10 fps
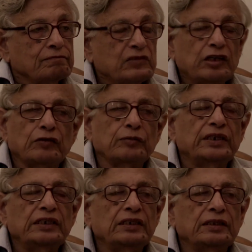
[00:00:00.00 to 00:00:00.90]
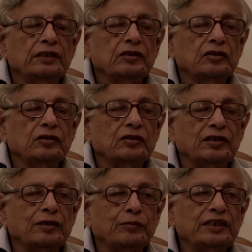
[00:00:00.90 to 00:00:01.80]
There are many
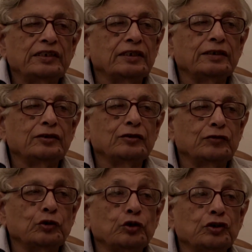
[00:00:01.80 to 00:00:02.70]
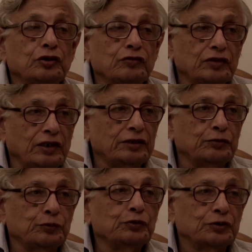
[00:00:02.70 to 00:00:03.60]
theories of the origin of the
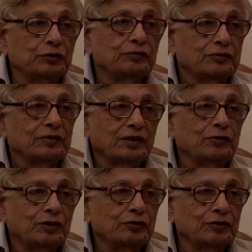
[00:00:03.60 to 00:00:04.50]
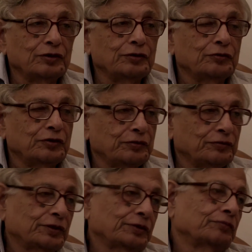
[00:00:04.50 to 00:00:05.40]
Rajputs. I am not going into them.
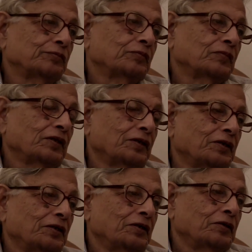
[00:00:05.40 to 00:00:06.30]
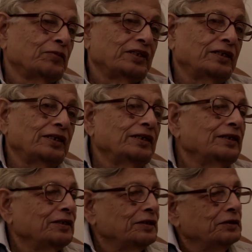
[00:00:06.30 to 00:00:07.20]
But the
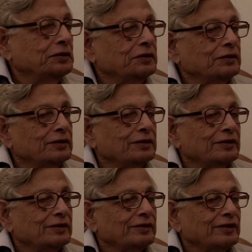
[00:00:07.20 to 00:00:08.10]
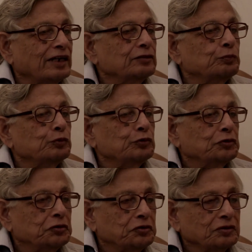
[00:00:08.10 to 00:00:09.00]

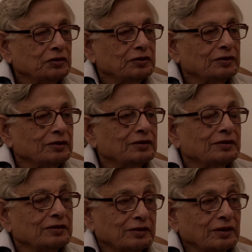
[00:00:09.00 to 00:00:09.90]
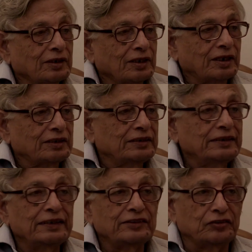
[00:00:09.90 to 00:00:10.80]
Rajputs are
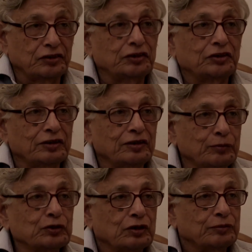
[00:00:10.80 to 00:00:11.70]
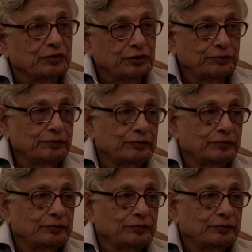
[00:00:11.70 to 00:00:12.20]
seen as resisting the Muslims.